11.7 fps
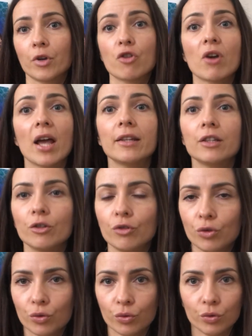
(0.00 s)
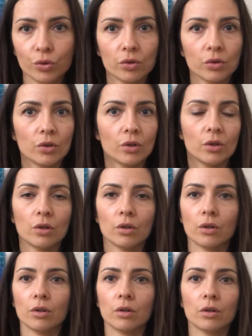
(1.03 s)
gratitude,
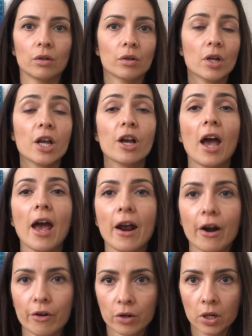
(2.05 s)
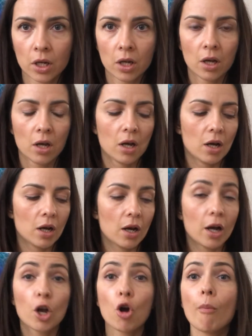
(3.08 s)
care,
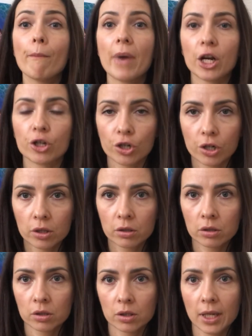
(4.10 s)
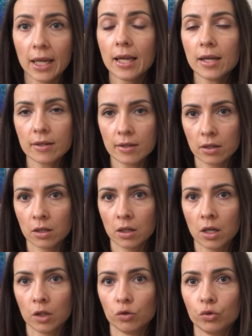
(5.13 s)
compassion, is
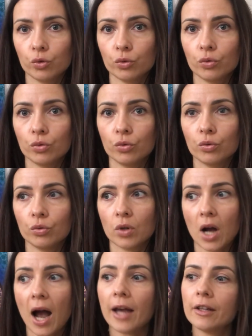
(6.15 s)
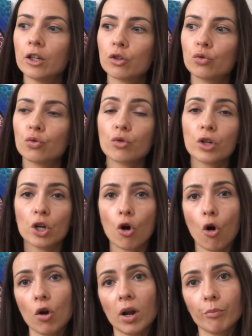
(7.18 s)
to either to
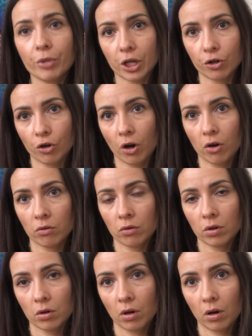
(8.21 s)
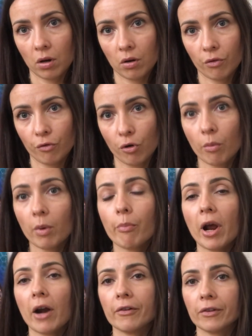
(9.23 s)
recall a picture from a
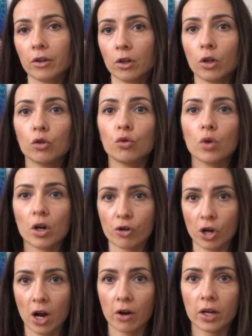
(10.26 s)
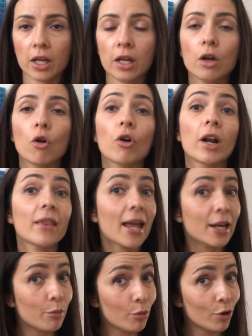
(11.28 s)
person you are sharing, or an
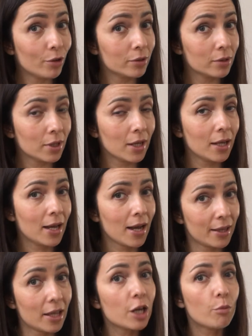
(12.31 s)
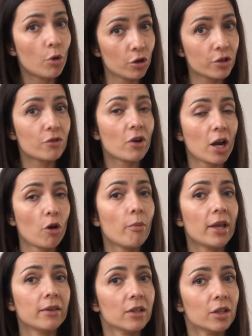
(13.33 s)
animal. An animal is
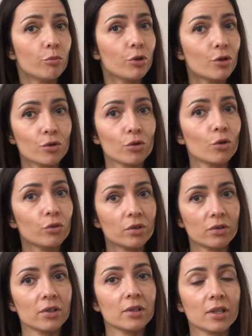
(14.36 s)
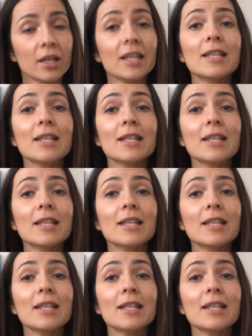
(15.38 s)
recommended because, you know, this is an